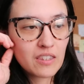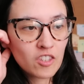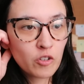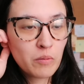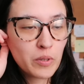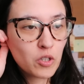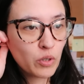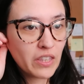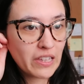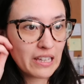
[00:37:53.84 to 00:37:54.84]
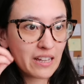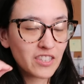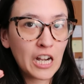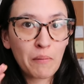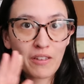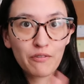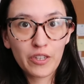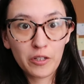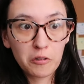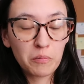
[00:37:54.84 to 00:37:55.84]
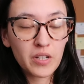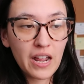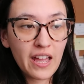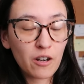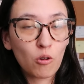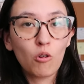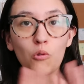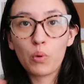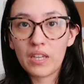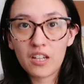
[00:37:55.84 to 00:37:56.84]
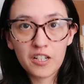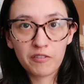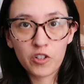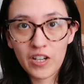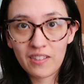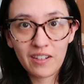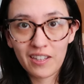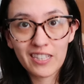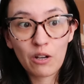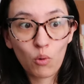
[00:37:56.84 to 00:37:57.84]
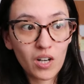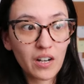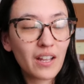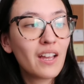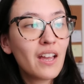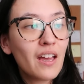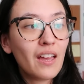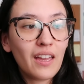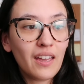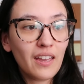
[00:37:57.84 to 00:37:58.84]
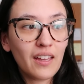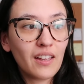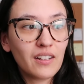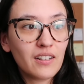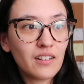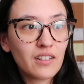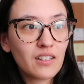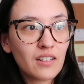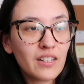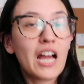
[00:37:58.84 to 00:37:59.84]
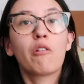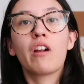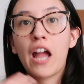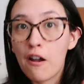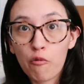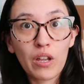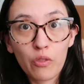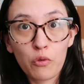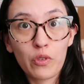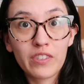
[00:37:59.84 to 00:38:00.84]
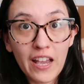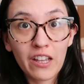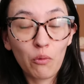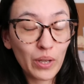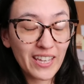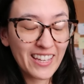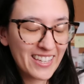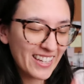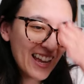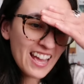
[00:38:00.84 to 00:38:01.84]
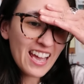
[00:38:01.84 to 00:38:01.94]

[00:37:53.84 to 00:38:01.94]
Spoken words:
So in between the last time I filmed, I had a whole week of craziness at work, and now we're halfway through the second week